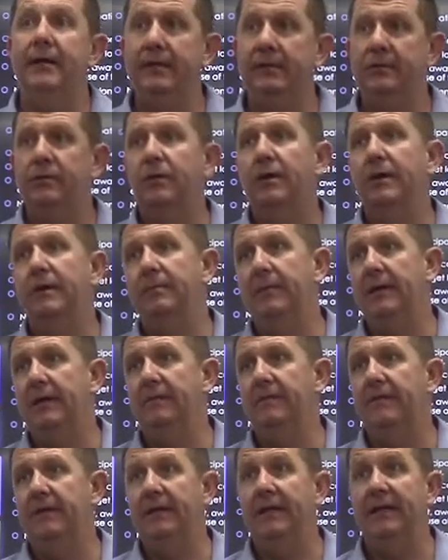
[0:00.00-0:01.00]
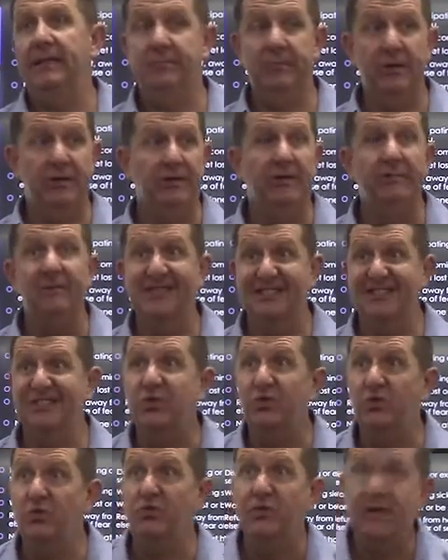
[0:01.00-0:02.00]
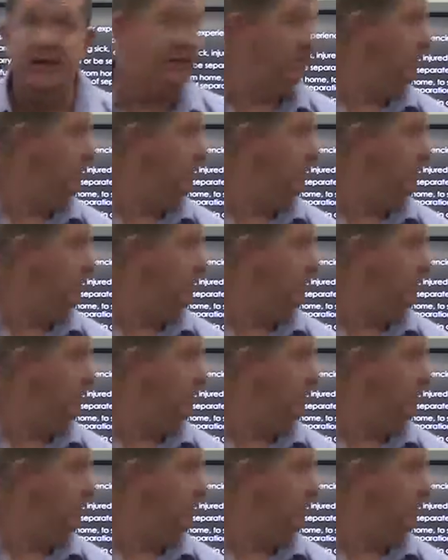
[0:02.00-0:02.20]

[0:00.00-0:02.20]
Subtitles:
is quite a big thing, especially amongst children.